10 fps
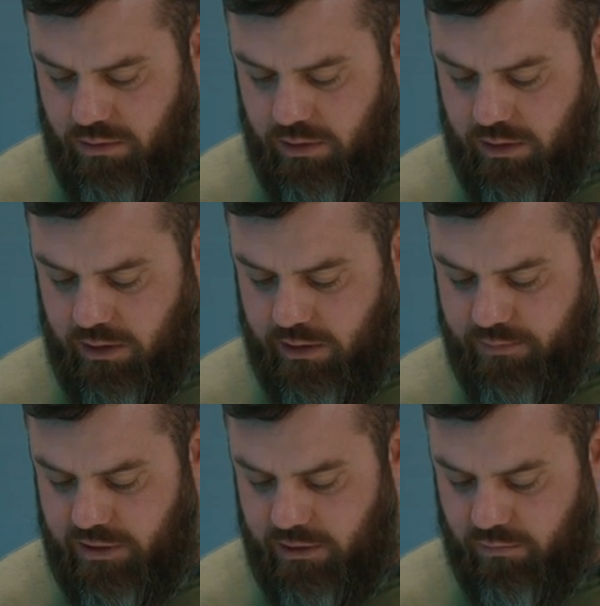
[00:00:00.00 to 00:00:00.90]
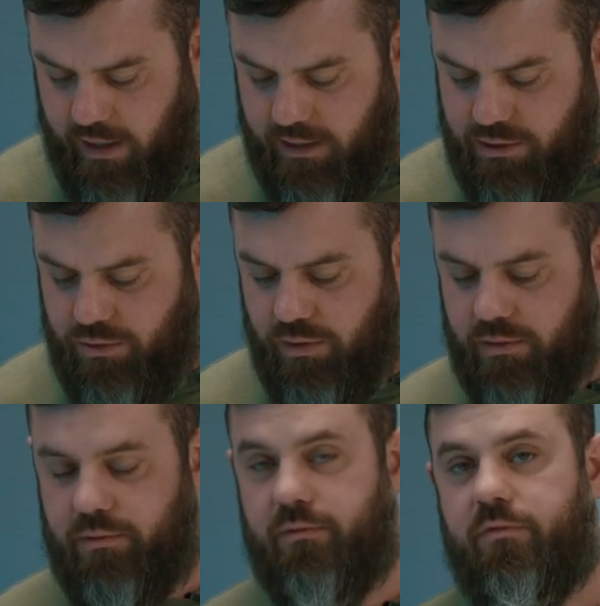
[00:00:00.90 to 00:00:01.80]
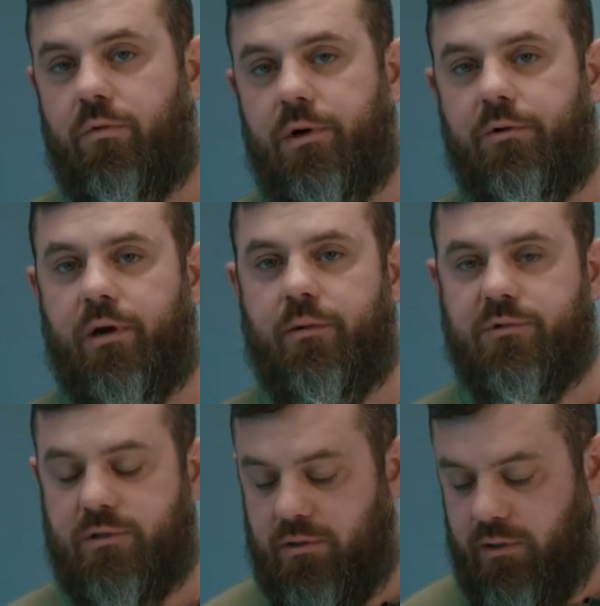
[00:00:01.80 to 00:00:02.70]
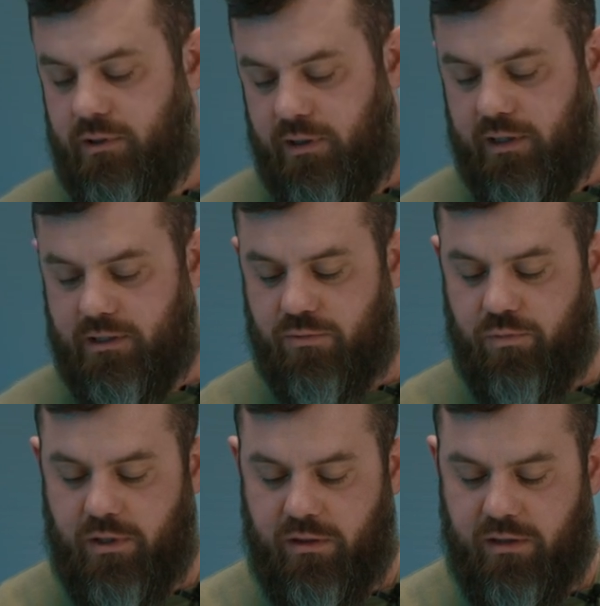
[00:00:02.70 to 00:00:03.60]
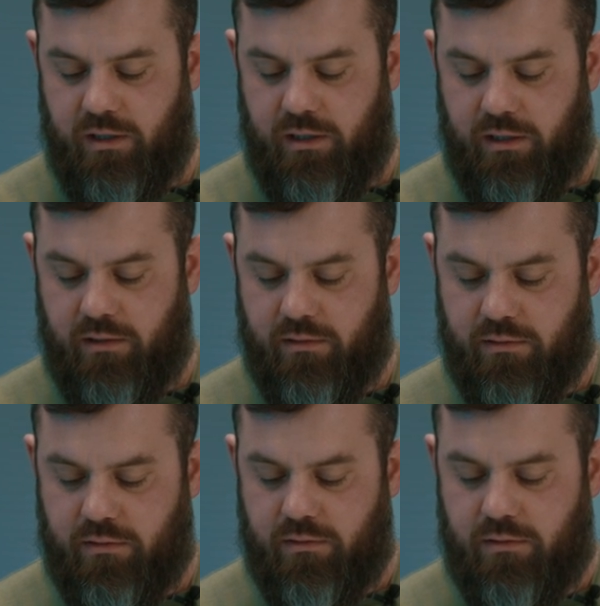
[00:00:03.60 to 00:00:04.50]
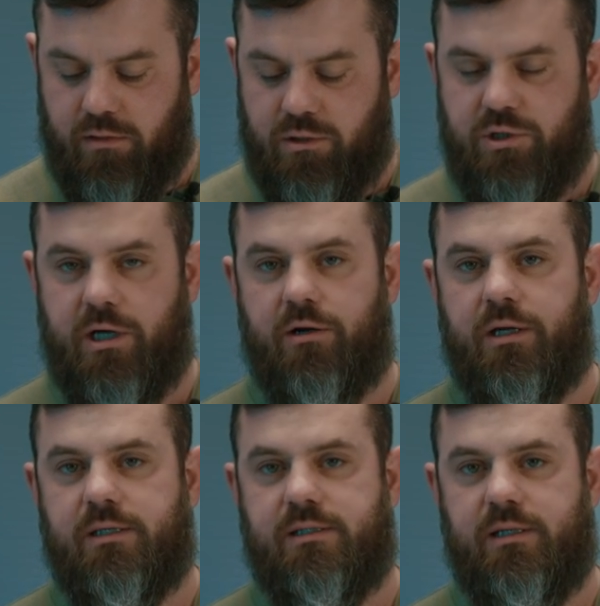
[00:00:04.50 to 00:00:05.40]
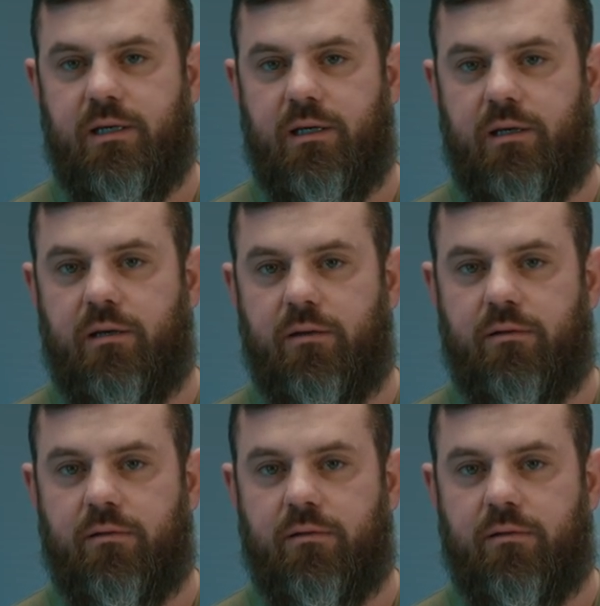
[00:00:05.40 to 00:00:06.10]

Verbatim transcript: And it comes in right at 240 grams. And that's with the Jerry C